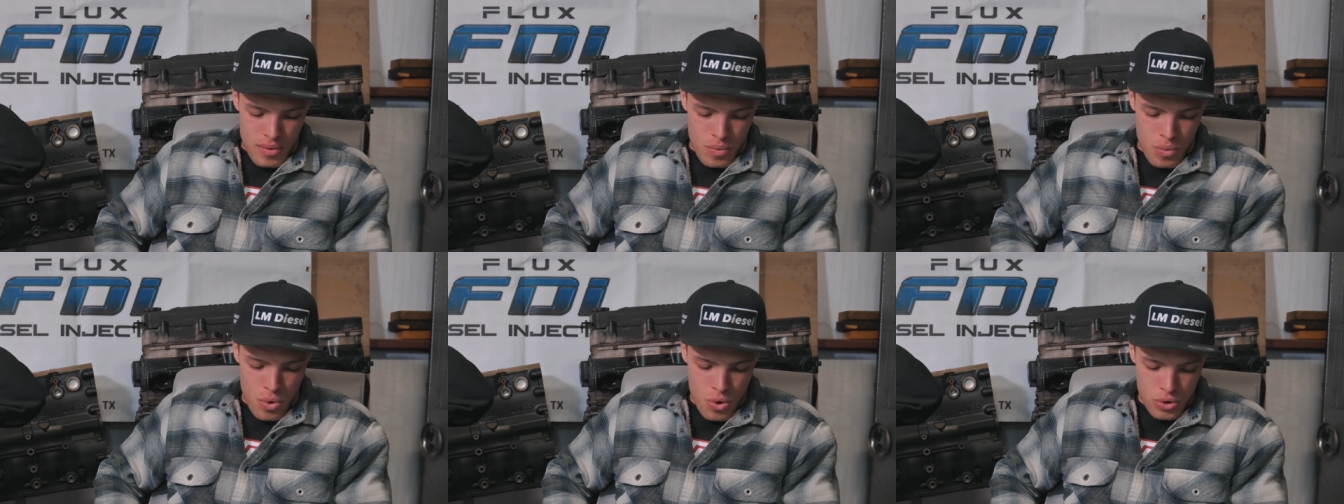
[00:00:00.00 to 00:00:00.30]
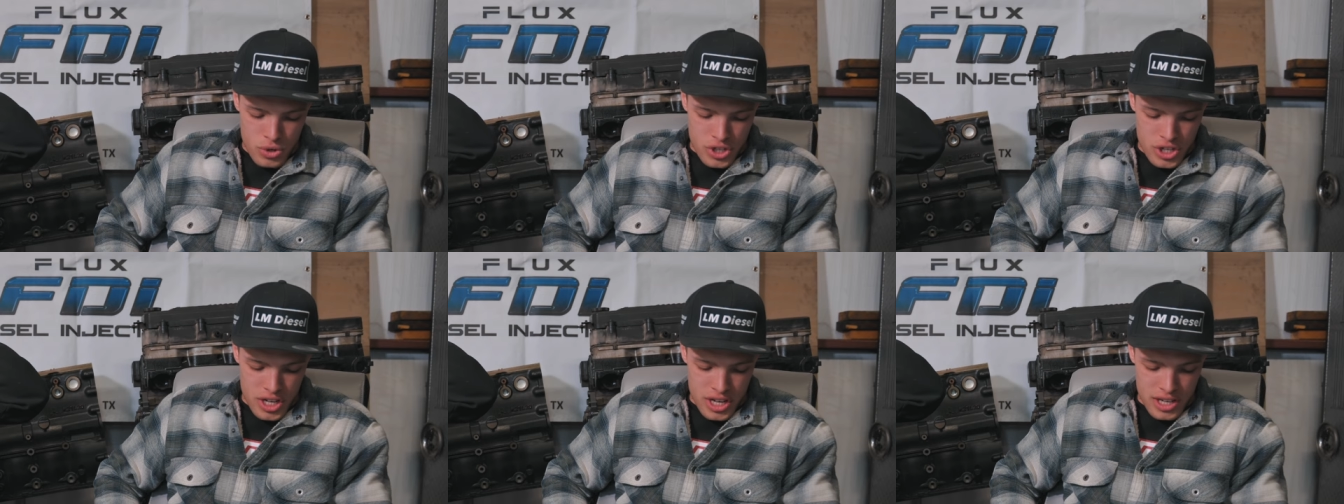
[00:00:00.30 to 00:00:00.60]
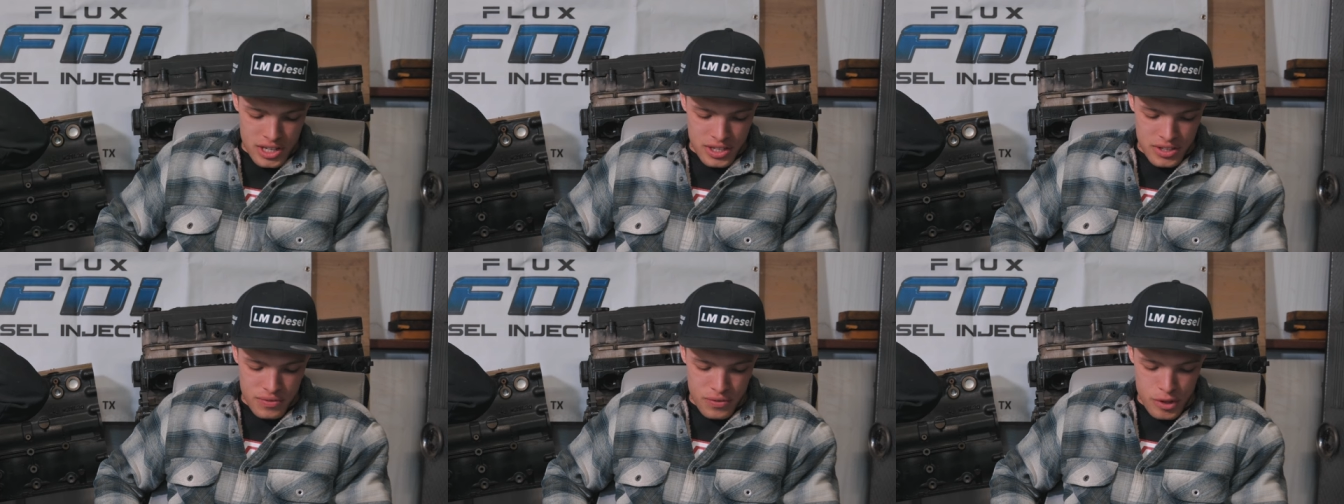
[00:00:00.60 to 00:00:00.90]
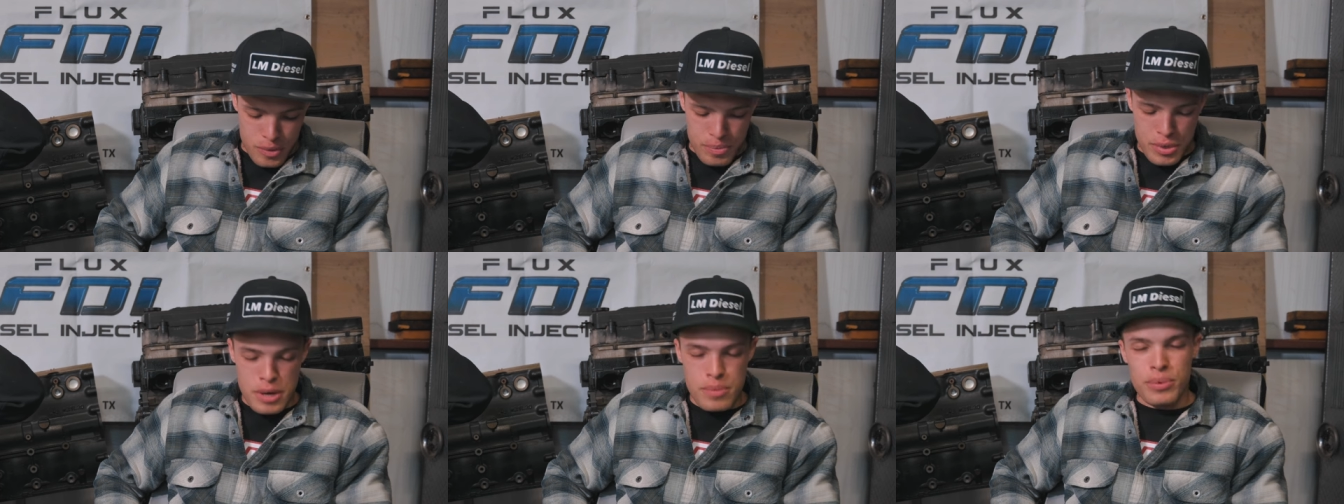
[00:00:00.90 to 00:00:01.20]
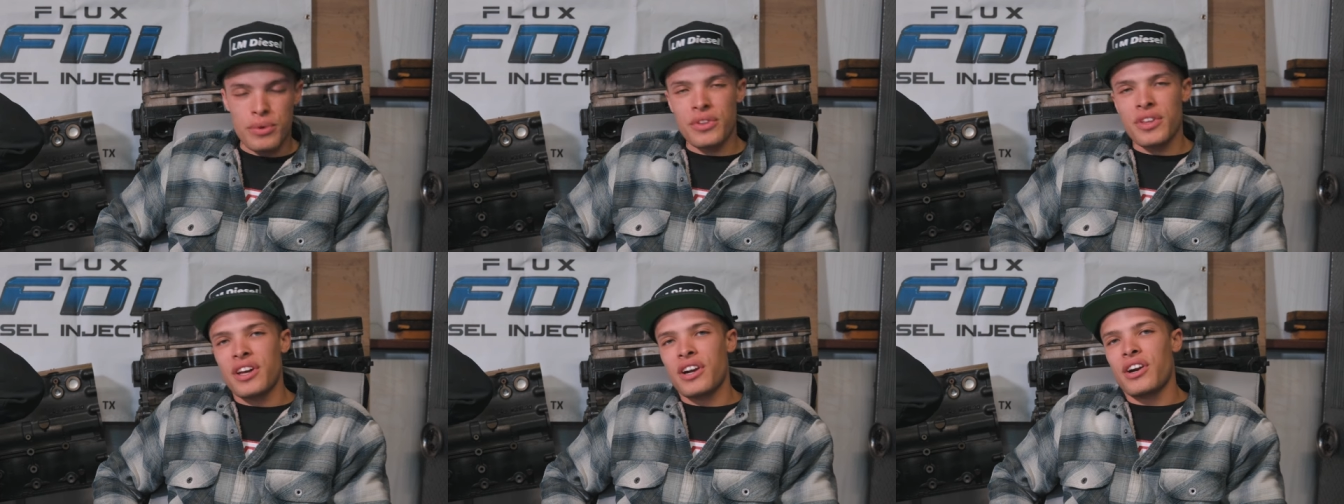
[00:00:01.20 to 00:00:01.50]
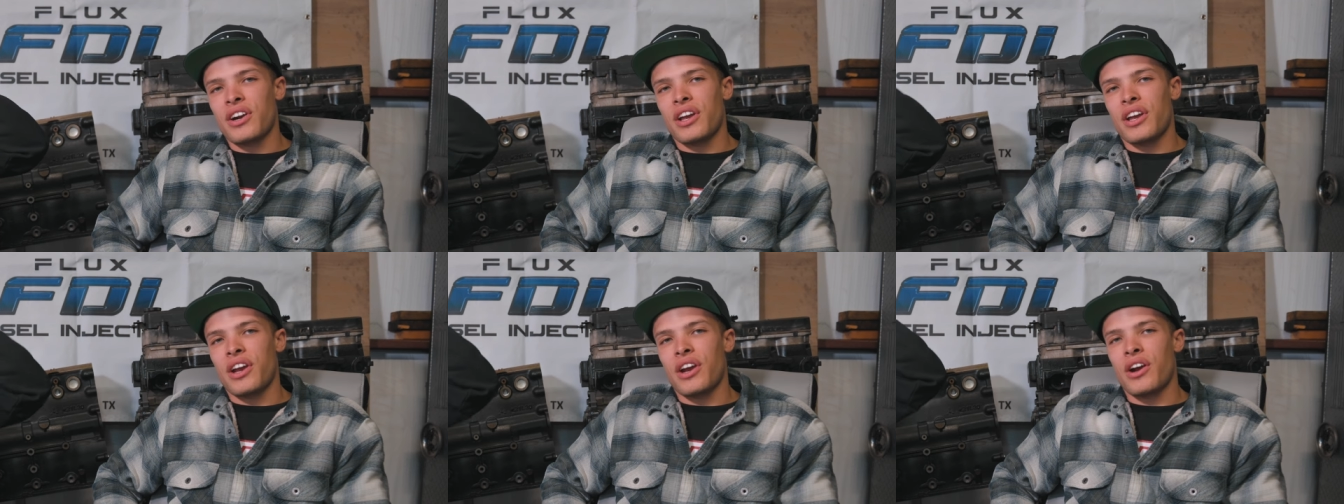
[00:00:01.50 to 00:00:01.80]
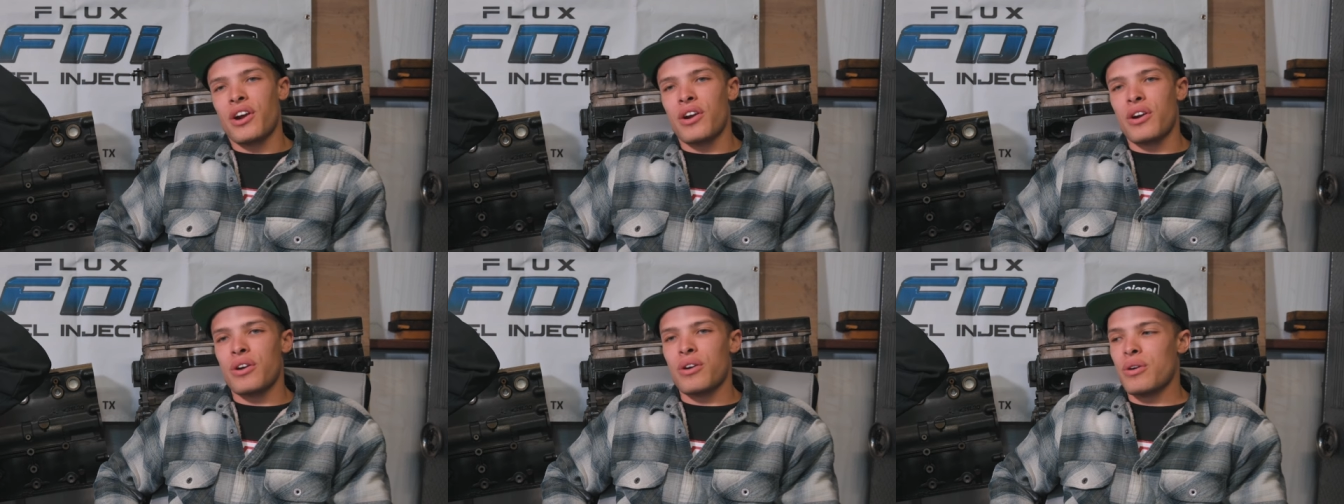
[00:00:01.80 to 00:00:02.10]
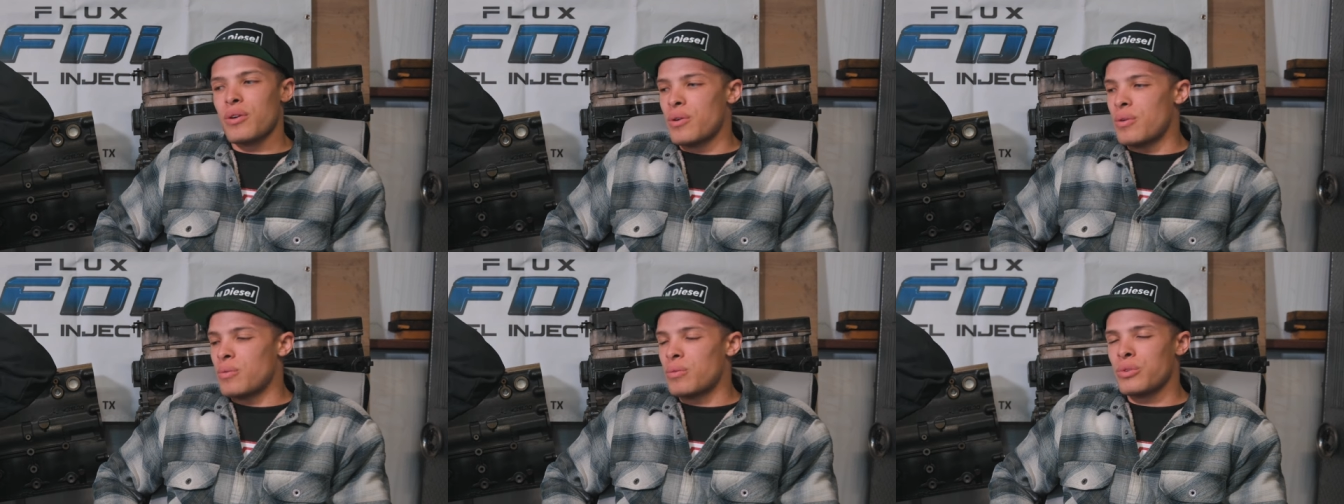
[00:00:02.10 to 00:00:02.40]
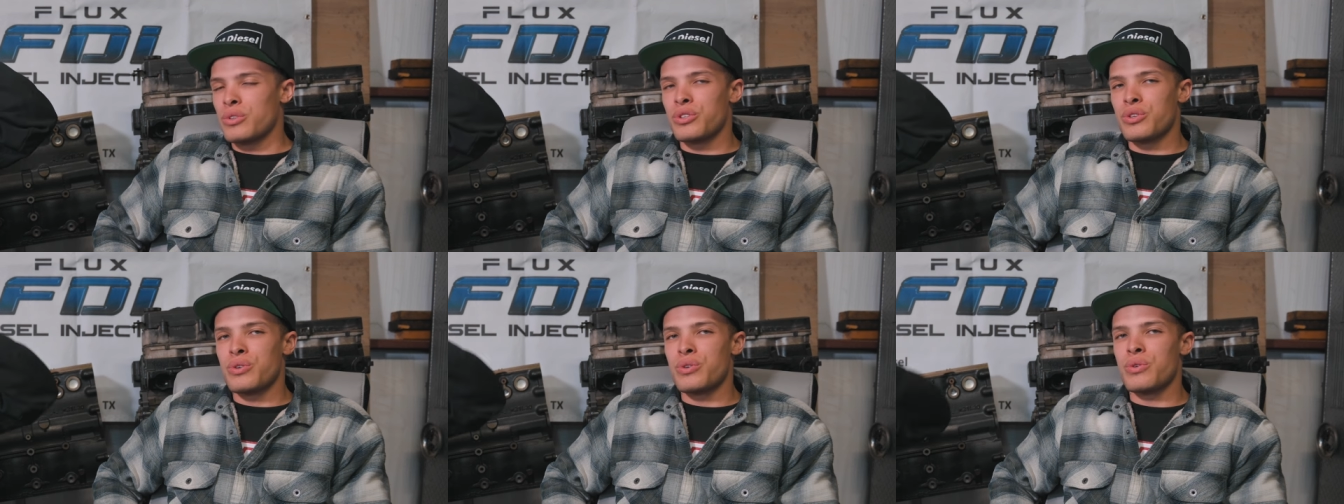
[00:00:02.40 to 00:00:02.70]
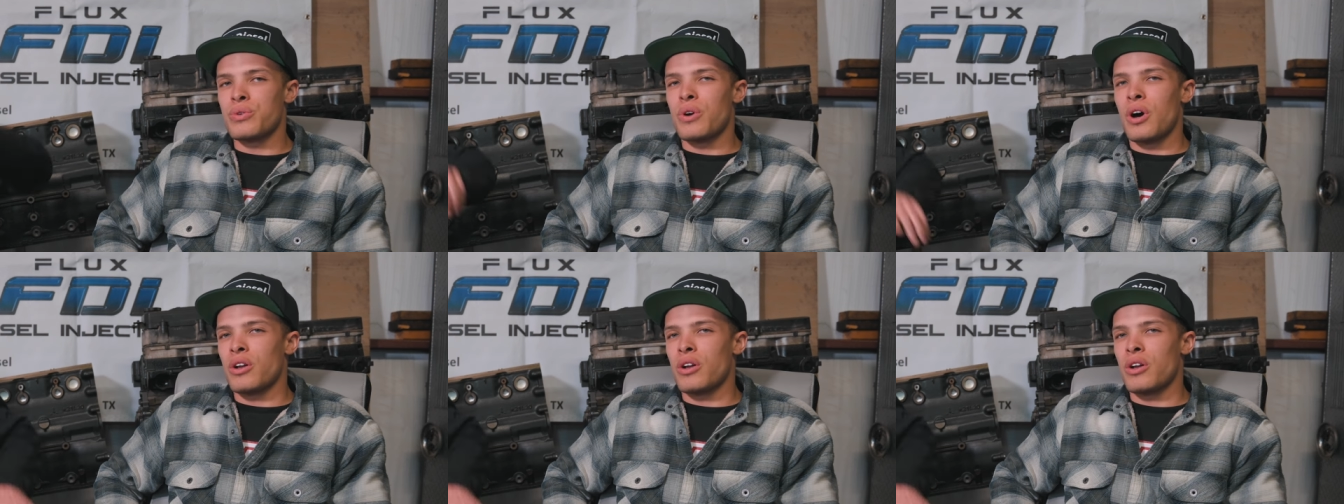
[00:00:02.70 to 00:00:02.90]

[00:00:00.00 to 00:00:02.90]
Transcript: We'll just for the people that are here, we'll do.